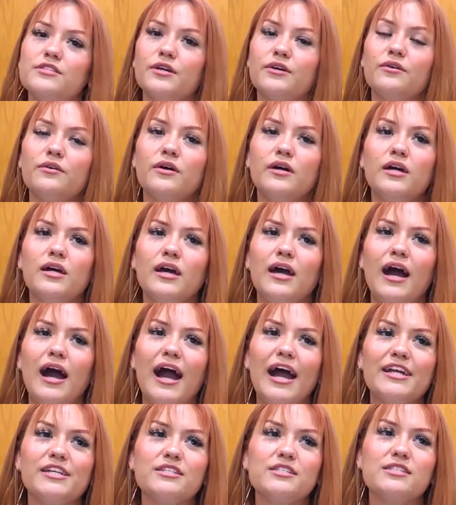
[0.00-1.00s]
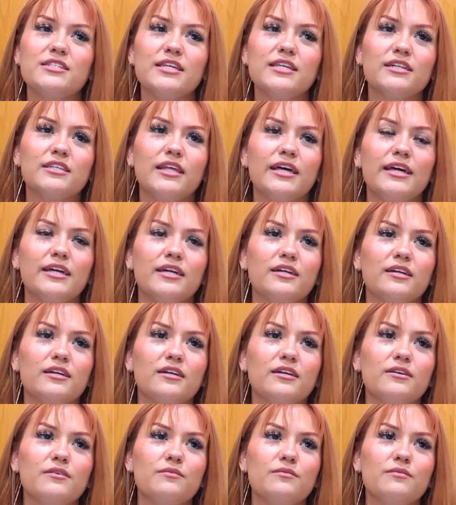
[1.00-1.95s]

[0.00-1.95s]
So I just think like